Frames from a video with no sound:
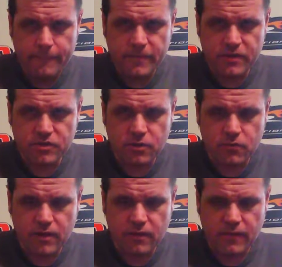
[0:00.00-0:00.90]
it should go
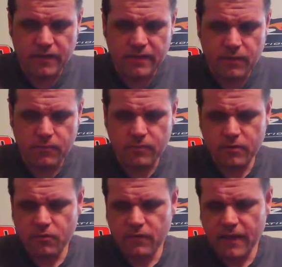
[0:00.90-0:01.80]
down like that when we
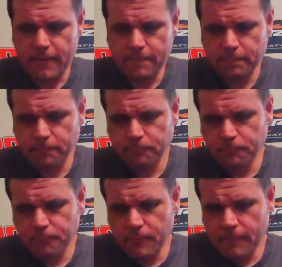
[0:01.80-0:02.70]
do that.
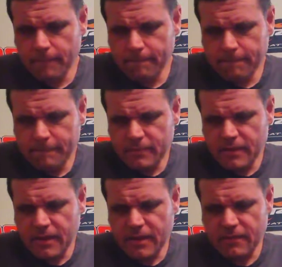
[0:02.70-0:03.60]

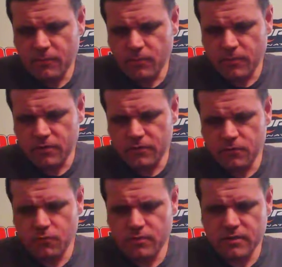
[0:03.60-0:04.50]
And then what we
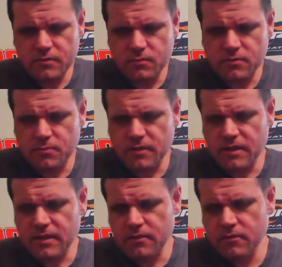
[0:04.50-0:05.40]
do is, once we
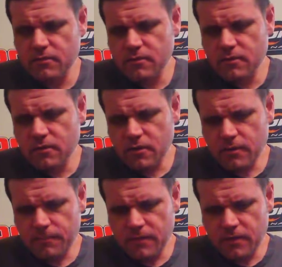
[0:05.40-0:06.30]
get it up
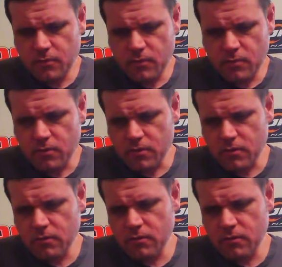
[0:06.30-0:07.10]
there, we will